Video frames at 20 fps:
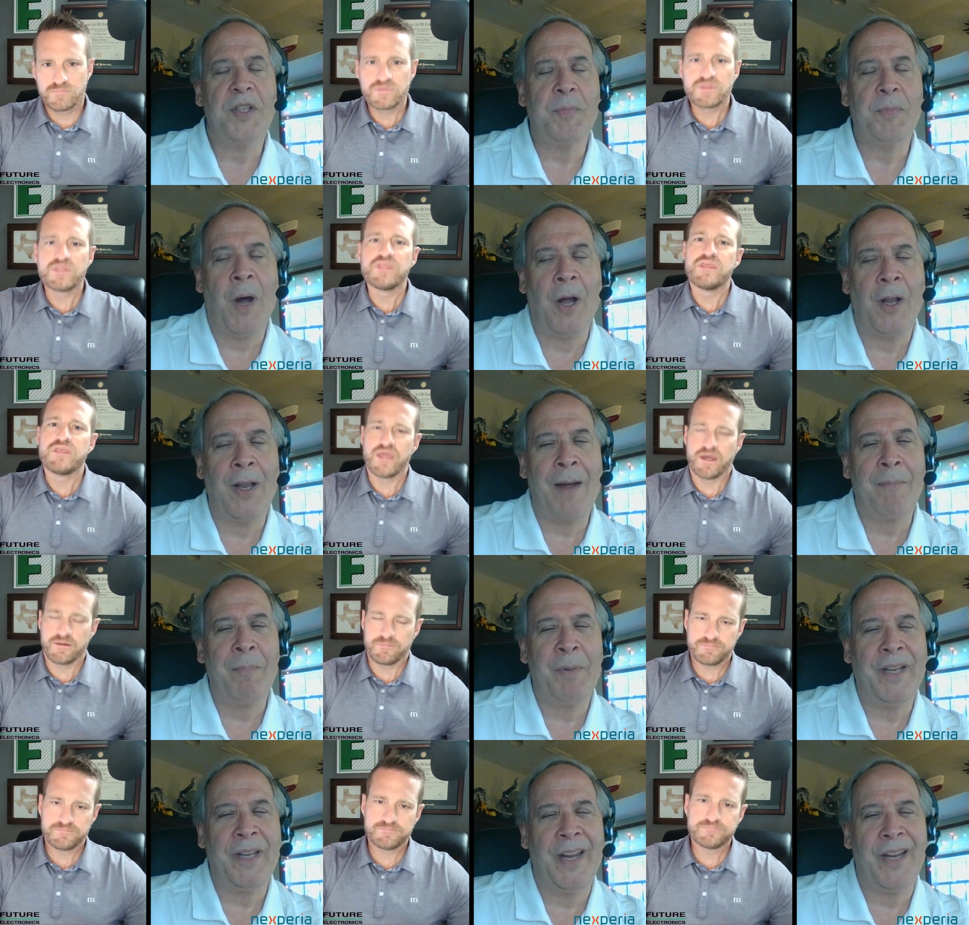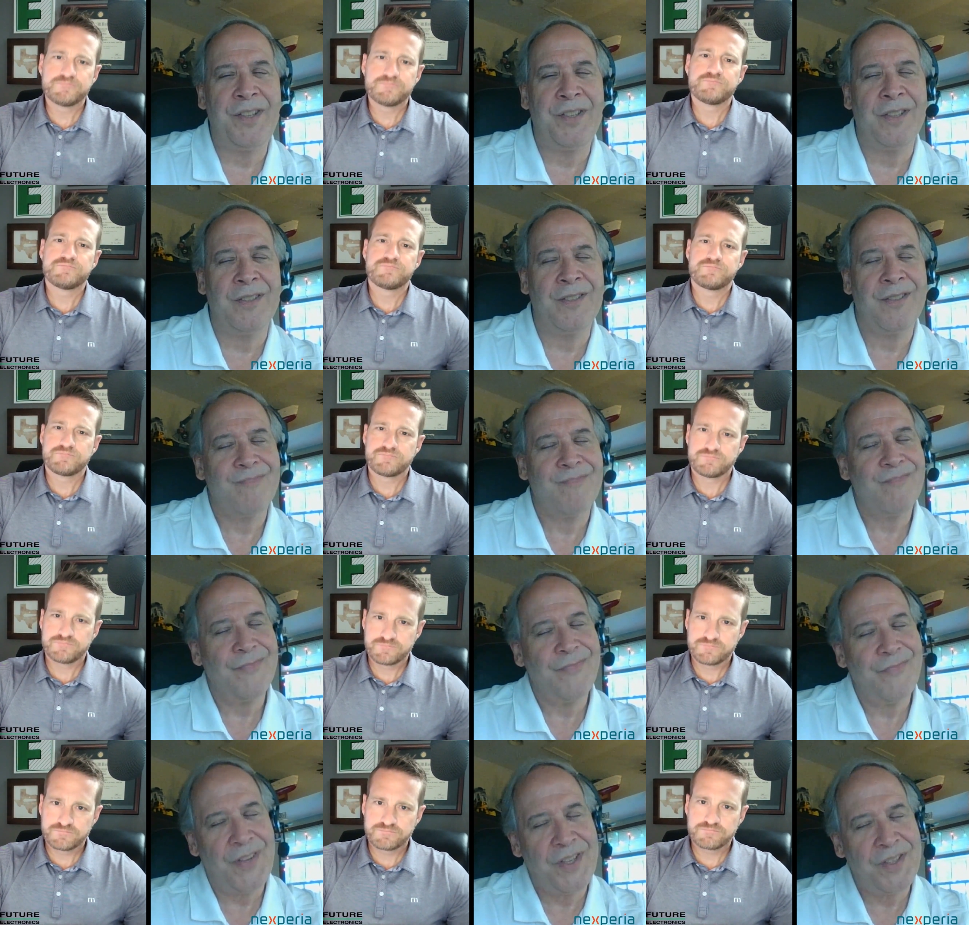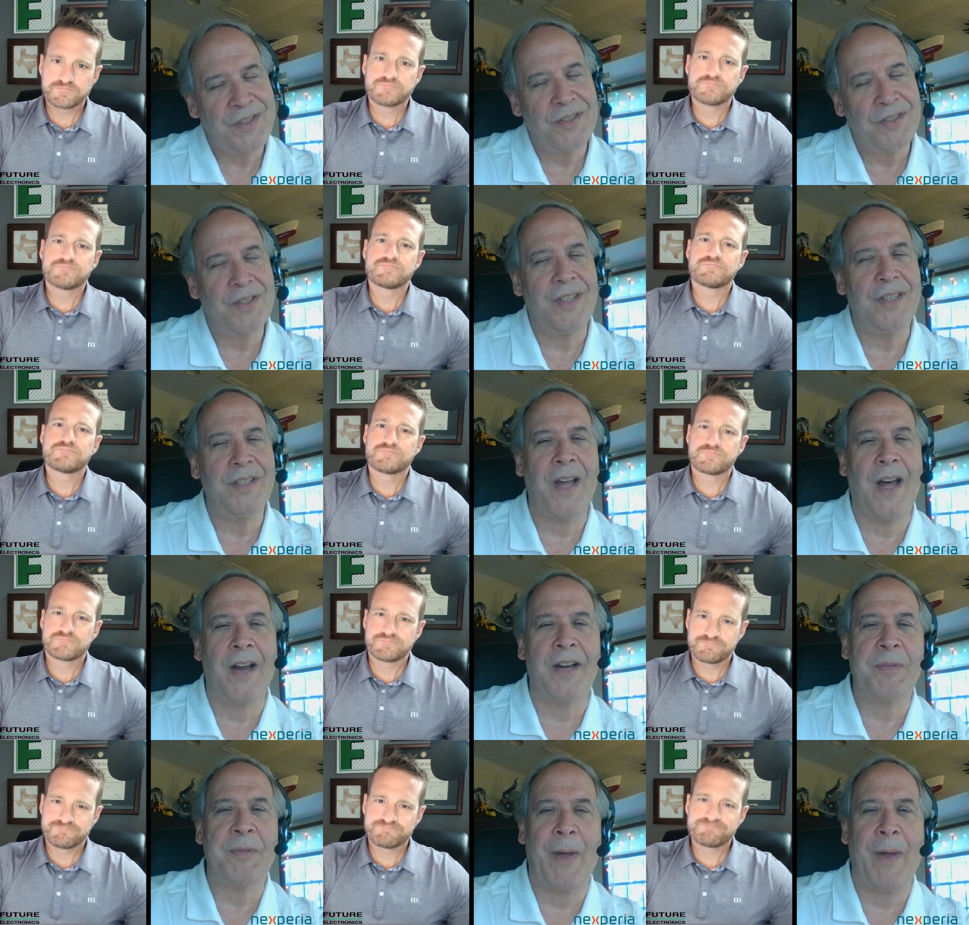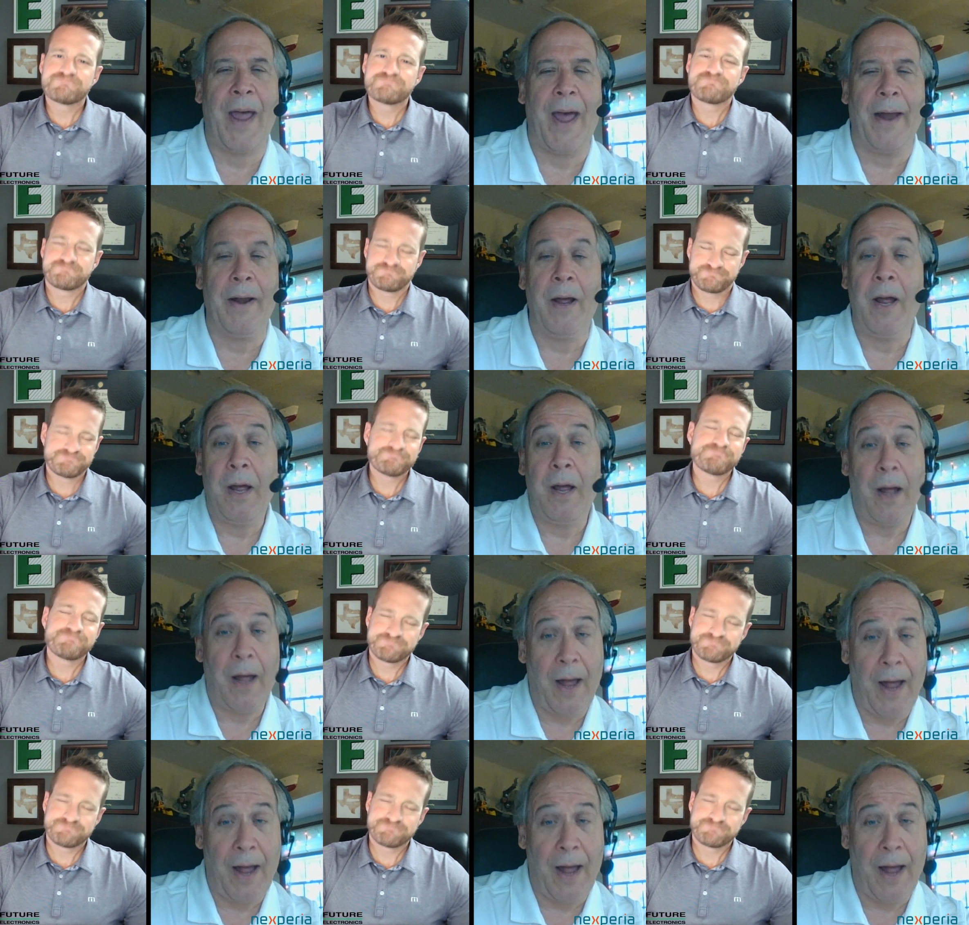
Speaker 1: Small yeah. applications, efficiency's not as bad.